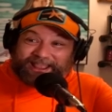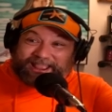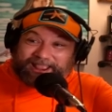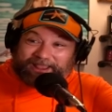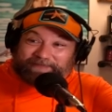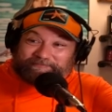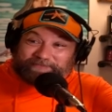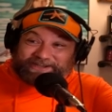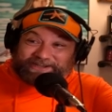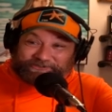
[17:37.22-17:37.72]

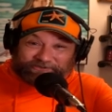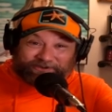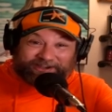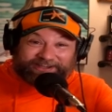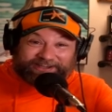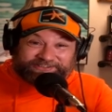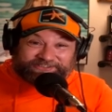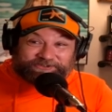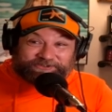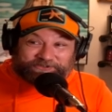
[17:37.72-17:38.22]
and by
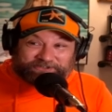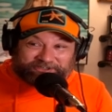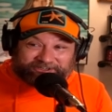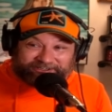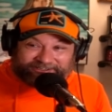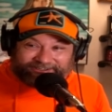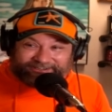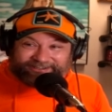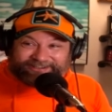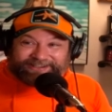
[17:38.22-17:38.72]

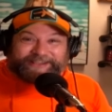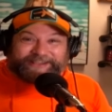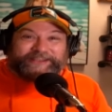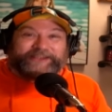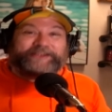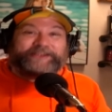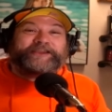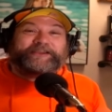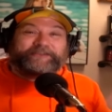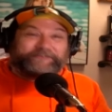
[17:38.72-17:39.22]
TransUnion.
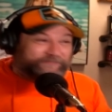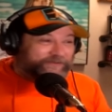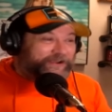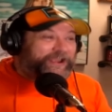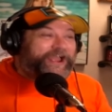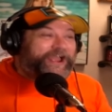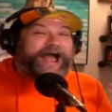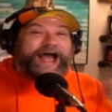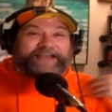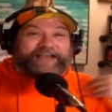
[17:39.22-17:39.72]

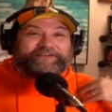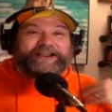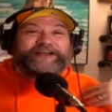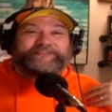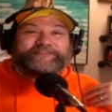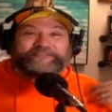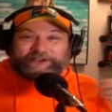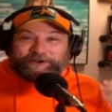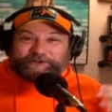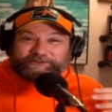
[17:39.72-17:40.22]
Eh, I've
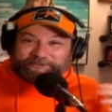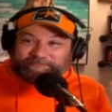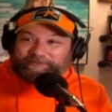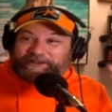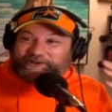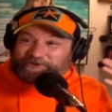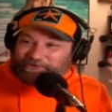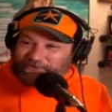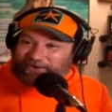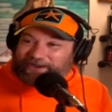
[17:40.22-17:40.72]
got the
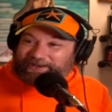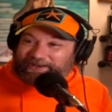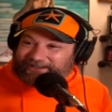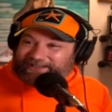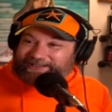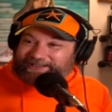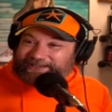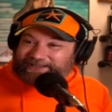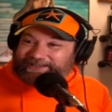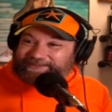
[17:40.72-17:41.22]
ultimate credit
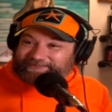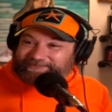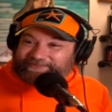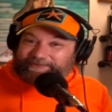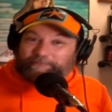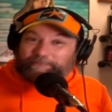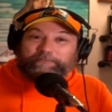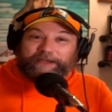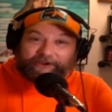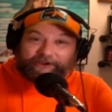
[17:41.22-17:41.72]
cleaning
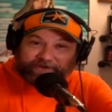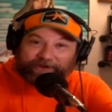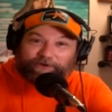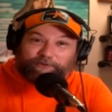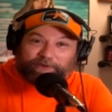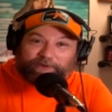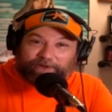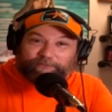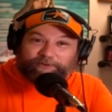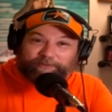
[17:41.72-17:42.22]
system. Marry a
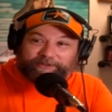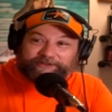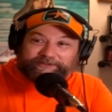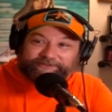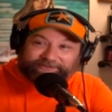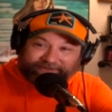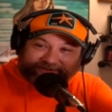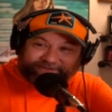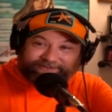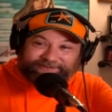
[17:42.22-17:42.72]
white
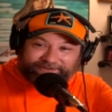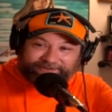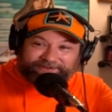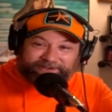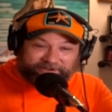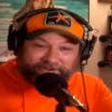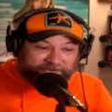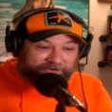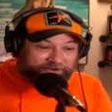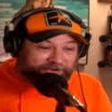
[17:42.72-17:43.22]
woman, yep. and,
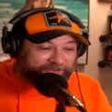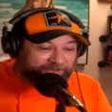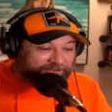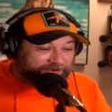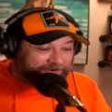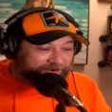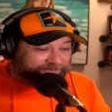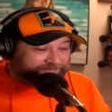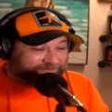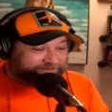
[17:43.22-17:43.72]
and you're good
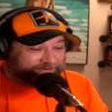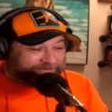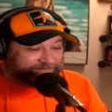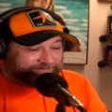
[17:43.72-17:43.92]
there. So